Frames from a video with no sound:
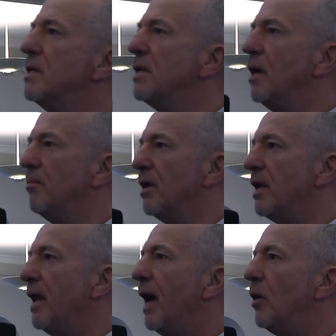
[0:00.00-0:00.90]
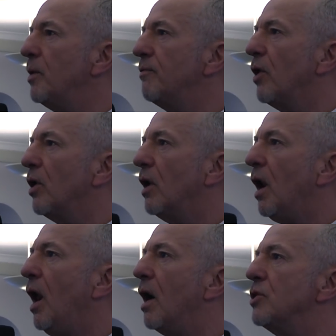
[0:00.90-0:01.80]
in time, but now we've got a
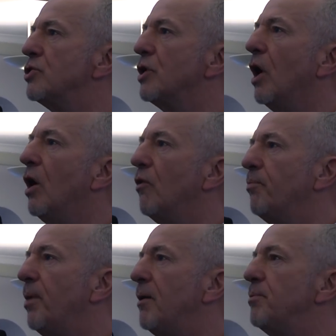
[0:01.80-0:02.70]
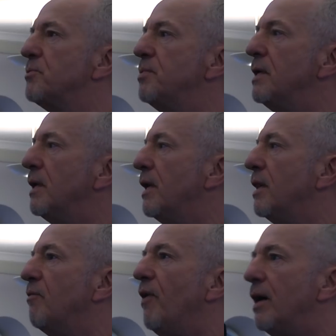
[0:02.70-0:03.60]
clutch of papers, particularly in
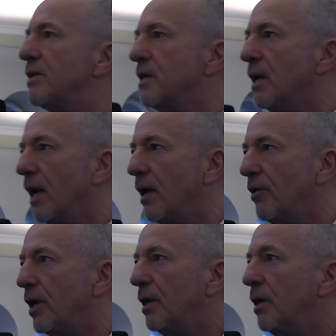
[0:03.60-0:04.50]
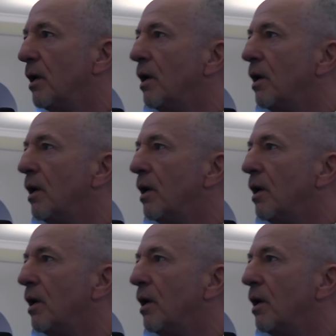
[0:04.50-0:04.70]
the vaccine area,